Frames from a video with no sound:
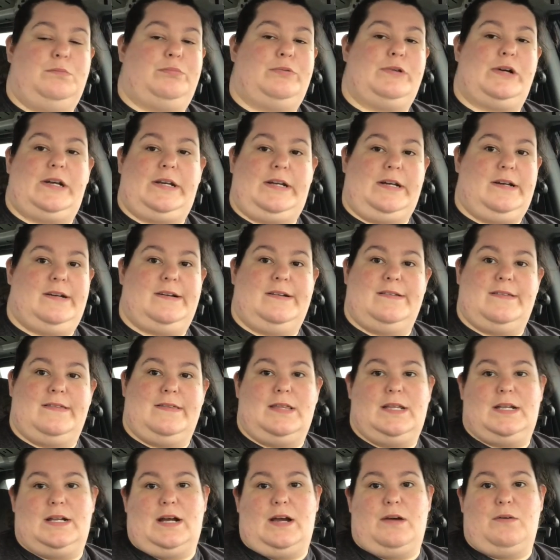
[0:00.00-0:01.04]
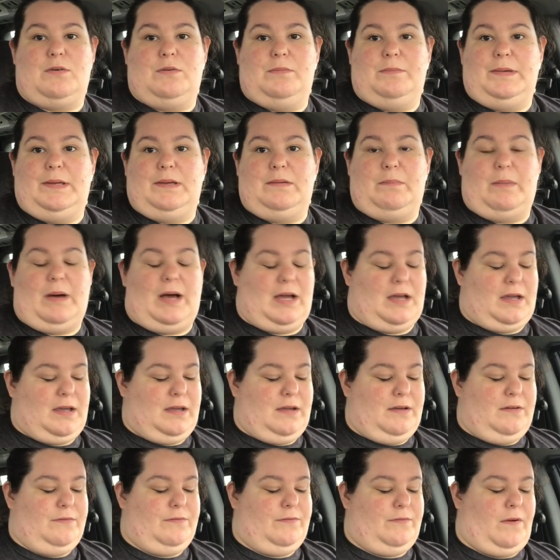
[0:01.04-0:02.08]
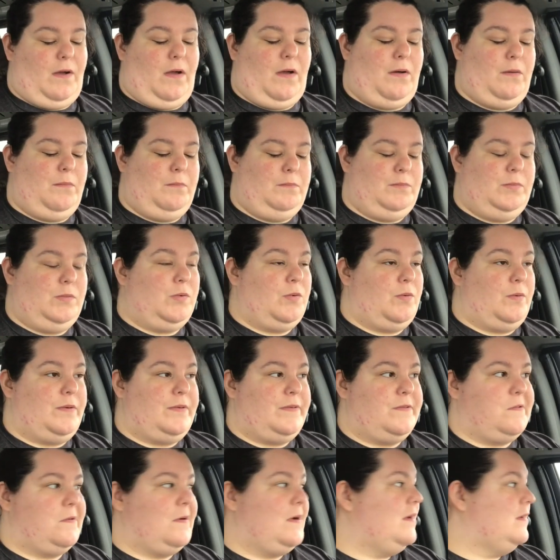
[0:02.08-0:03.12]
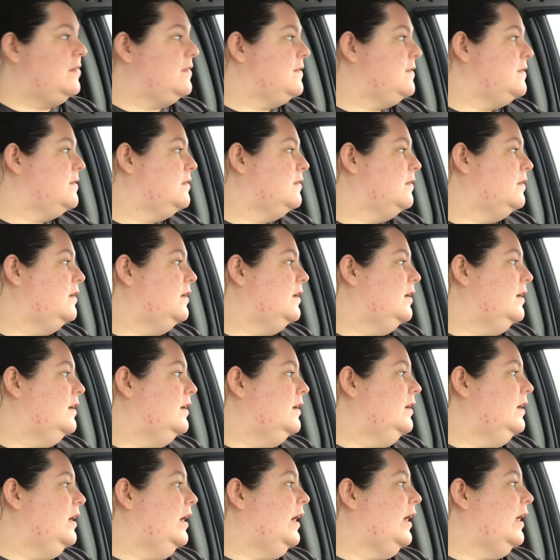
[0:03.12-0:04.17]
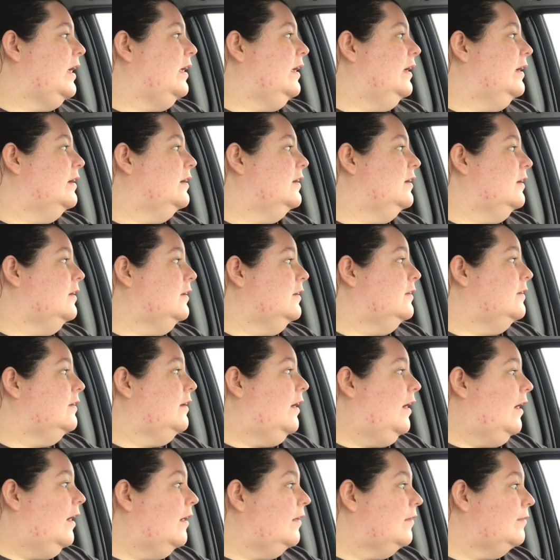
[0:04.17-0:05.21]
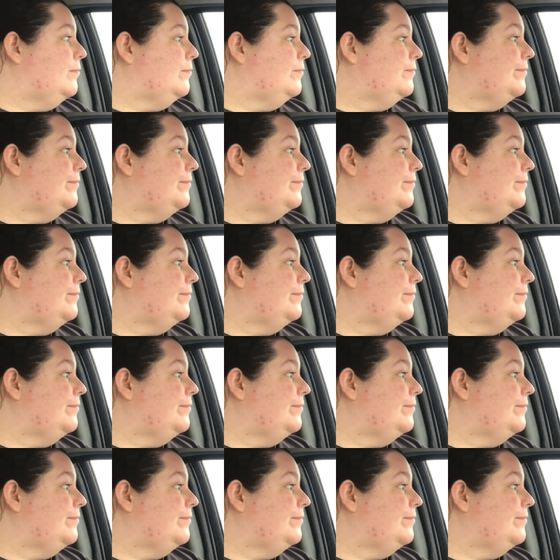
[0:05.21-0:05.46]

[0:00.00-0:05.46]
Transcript: products that I will be buying from Toys R Us. And I